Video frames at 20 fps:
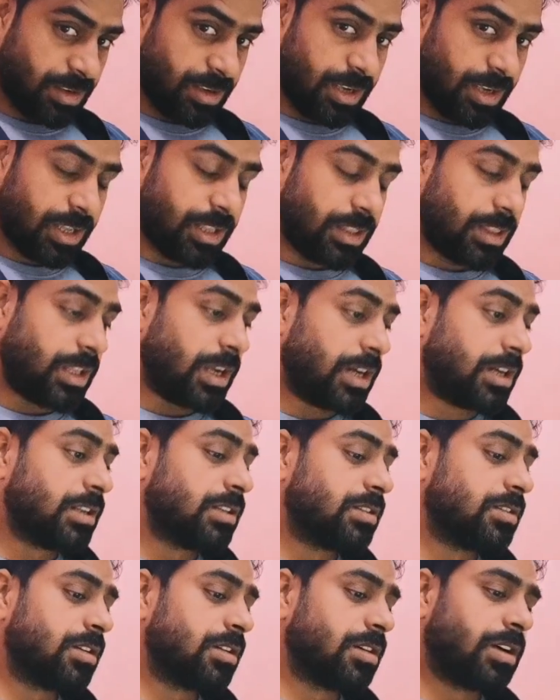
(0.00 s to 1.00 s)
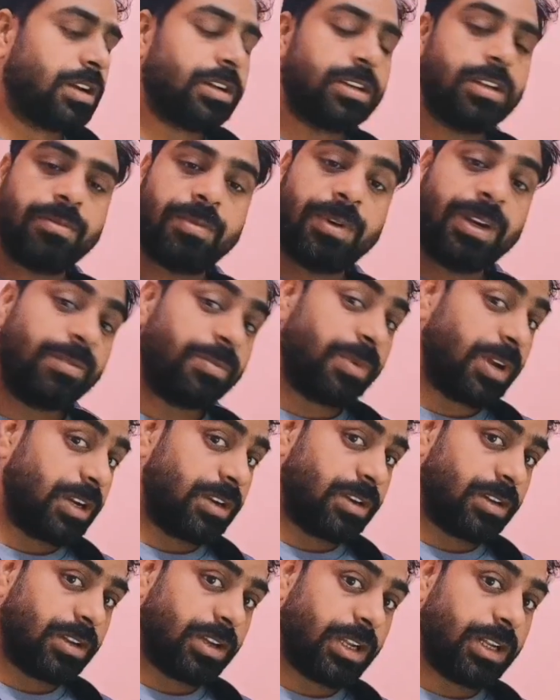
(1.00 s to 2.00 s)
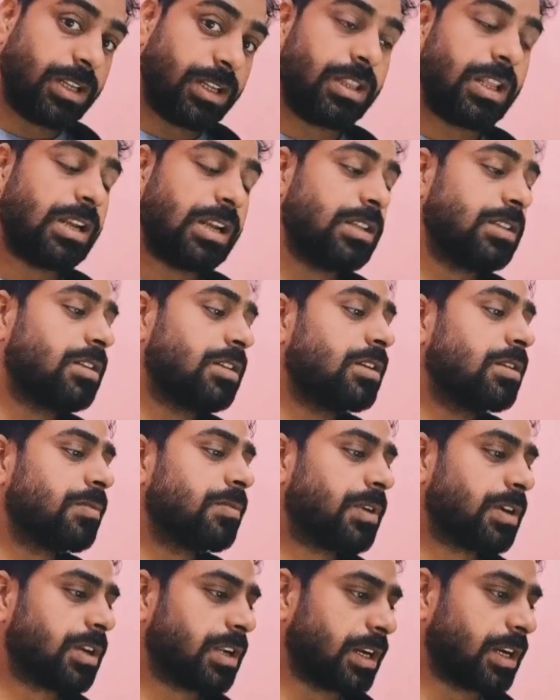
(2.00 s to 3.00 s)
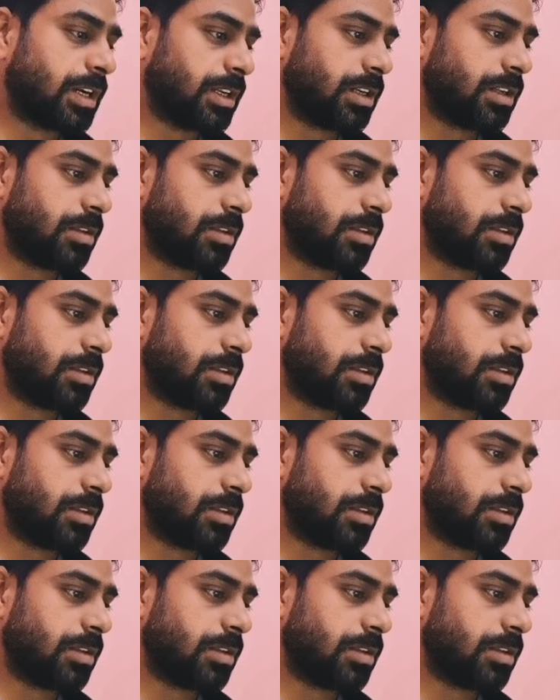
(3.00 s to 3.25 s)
and that is the different part, and that is a different category.